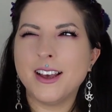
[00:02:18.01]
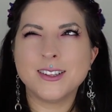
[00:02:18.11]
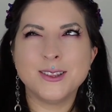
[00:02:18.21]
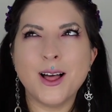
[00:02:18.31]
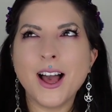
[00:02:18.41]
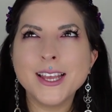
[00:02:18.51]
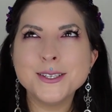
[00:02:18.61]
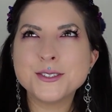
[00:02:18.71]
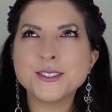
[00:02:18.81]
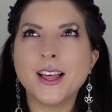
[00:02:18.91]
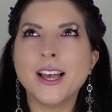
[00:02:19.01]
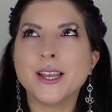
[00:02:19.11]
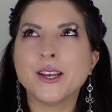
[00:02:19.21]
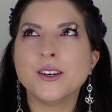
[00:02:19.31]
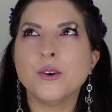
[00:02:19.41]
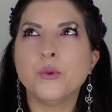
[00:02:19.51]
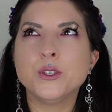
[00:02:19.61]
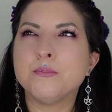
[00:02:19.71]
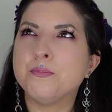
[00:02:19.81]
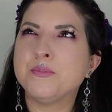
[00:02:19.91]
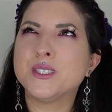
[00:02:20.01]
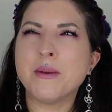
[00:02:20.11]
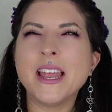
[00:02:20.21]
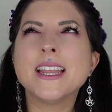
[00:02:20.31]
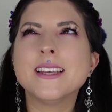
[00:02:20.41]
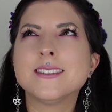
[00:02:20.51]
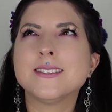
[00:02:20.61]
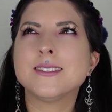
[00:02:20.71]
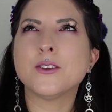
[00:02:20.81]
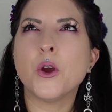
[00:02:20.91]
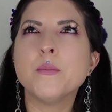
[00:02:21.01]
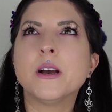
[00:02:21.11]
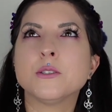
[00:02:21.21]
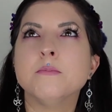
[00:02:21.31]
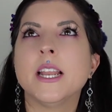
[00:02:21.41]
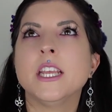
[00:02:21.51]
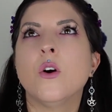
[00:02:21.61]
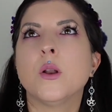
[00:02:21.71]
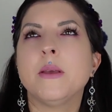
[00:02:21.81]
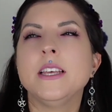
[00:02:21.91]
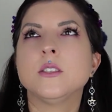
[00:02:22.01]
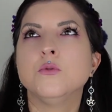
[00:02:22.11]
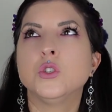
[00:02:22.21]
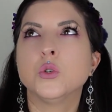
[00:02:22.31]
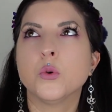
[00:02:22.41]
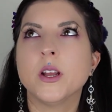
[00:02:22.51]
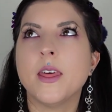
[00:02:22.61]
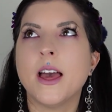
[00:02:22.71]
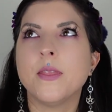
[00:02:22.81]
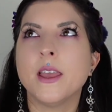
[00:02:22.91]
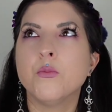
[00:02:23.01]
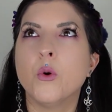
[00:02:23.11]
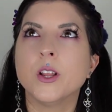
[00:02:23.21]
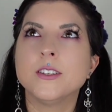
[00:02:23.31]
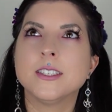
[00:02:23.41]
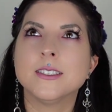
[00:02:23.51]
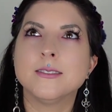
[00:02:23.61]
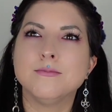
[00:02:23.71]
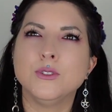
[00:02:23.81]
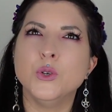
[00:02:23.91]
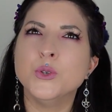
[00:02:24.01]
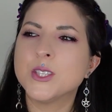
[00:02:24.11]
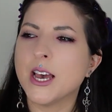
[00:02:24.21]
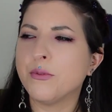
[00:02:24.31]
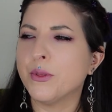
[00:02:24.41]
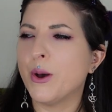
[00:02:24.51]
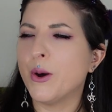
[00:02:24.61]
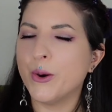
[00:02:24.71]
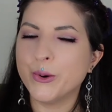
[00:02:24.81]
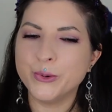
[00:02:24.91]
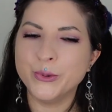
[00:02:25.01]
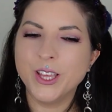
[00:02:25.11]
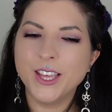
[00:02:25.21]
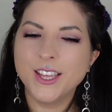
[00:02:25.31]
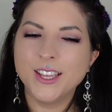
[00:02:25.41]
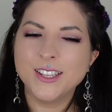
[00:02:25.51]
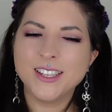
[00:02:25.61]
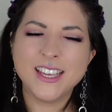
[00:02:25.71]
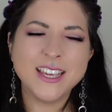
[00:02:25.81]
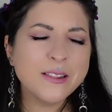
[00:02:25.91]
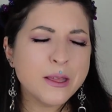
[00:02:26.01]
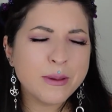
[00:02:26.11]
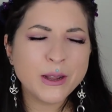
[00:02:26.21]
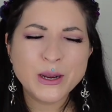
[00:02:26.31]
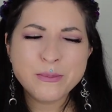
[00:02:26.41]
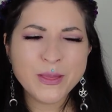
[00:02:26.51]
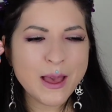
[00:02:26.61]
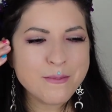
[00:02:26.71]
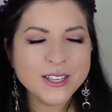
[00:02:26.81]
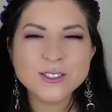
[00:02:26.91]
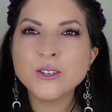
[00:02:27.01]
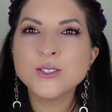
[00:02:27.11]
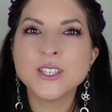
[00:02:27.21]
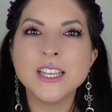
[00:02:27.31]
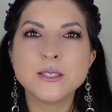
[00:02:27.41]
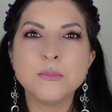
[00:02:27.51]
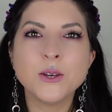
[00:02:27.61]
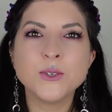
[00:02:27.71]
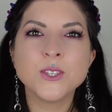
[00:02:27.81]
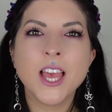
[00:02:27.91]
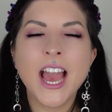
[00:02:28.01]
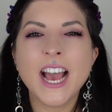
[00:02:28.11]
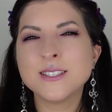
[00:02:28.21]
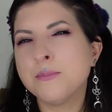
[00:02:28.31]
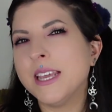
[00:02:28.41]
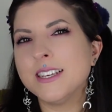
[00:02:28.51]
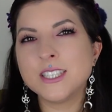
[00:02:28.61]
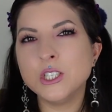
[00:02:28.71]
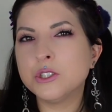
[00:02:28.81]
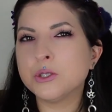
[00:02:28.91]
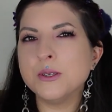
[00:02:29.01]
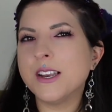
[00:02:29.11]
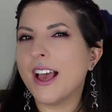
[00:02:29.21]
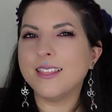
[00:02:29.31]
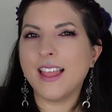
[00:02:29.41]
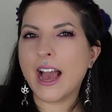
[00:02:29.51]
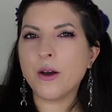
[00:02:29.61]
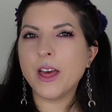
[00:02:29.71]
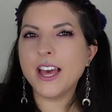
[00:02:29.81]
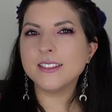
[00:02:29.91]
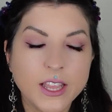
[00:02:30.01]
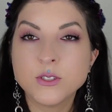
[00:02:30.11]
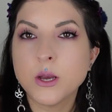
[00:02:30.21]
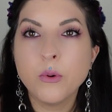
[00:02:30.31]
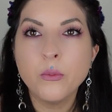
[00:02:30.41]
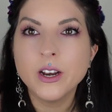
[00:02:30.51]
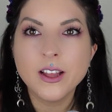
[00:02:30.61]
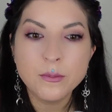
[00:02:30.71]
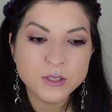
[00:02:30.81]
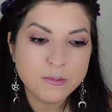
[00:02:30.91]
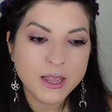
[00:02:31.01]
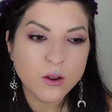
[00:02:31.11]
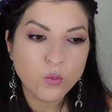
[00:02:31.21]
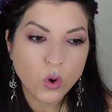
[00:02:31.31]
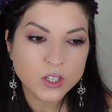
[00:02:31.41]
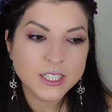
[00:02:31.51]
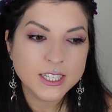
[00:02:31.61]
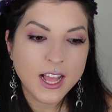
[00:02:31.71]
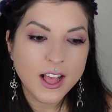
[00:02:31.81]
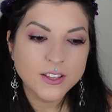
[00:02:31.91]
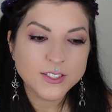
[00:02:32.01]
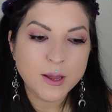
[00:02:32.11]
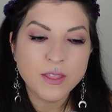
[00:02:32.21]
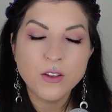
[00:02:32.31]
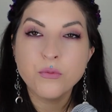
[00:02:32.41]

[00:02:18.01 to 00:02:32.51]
client like was spending so much money on a piece of jewelry that they wanted to use that for the whole healing period, but that makes no sense because as a piercer, you shouldn't allow that. Like if someone were to come to me and wanted something